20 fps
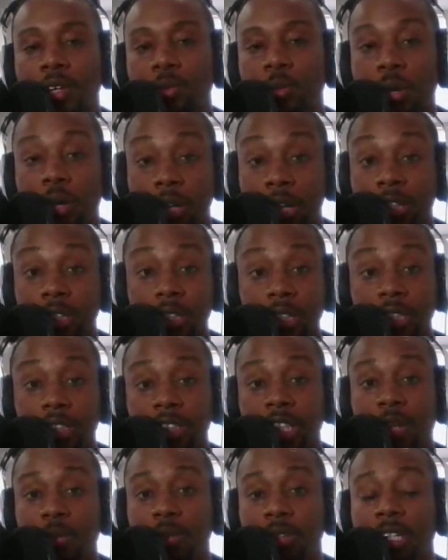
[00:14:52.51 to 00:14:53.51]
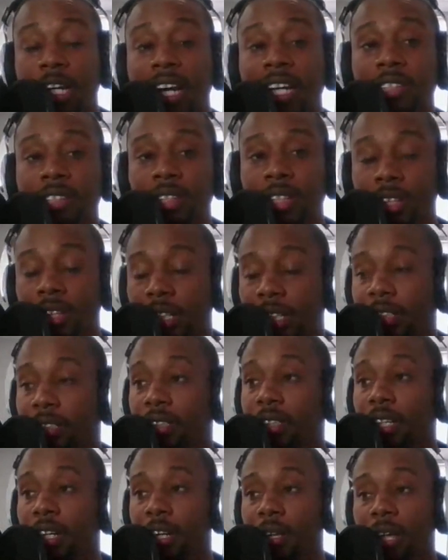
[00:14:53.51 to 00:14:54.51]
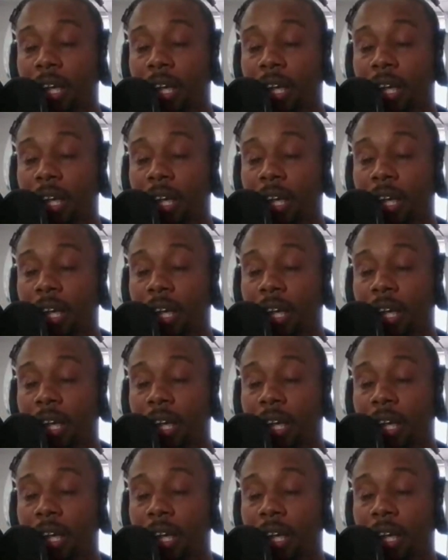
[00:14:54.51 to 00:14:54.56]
well, in the state of Wisconsin, at least,